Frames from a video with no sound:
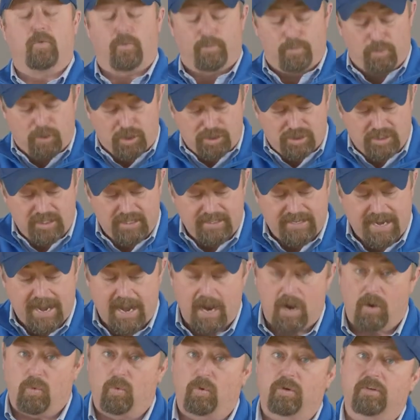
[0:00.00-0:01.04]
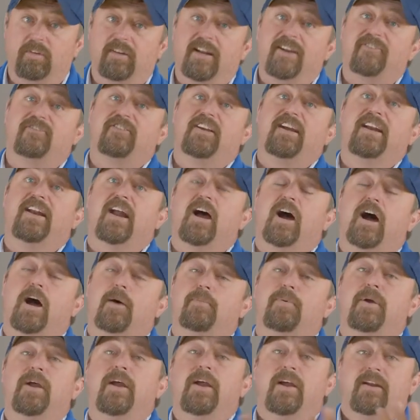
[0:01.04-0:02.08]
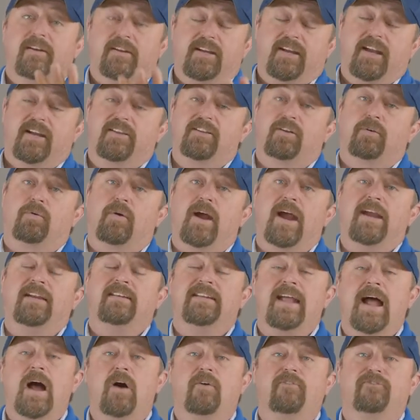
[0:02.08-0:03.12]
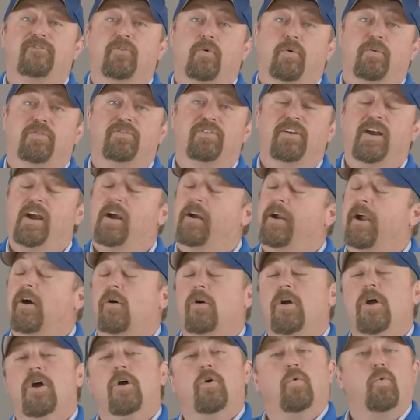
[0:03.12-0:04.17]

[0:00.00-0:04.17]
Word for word: We're pushing down. We're lifting up to get the right downforce scenario.